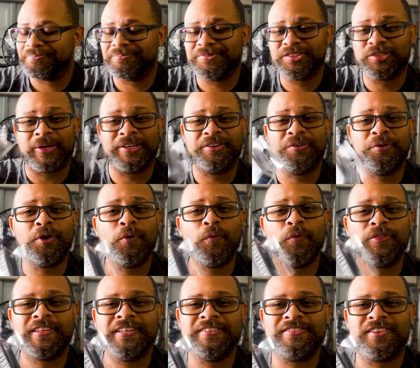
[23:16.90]
So I don't know
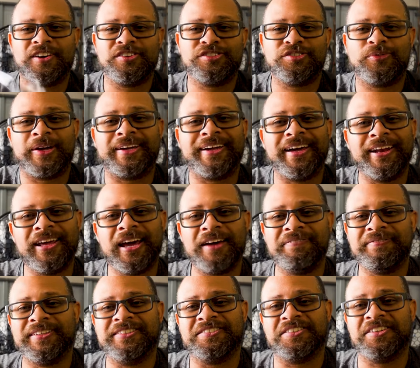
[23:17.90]
what these are. So I kind of
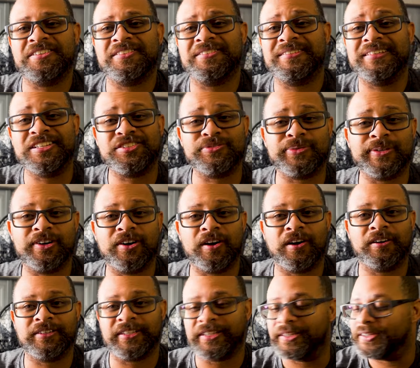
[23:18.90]
have to just
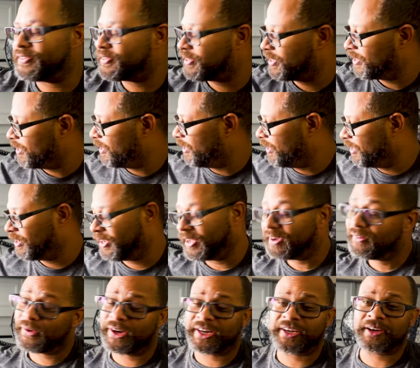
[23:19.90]
disregard these
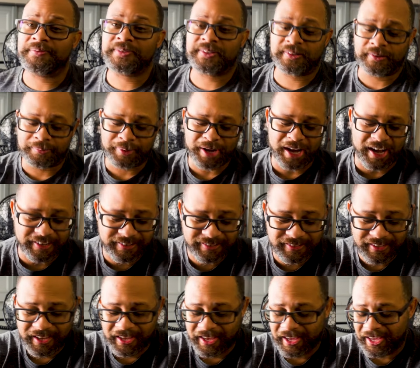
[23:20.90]
when it comes to the
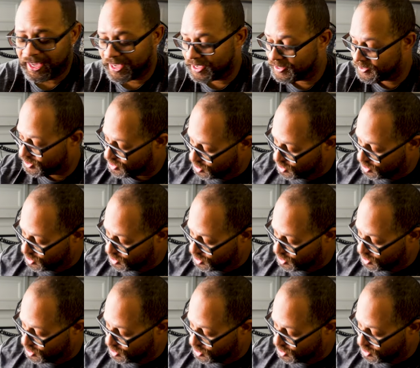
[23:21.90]
box. And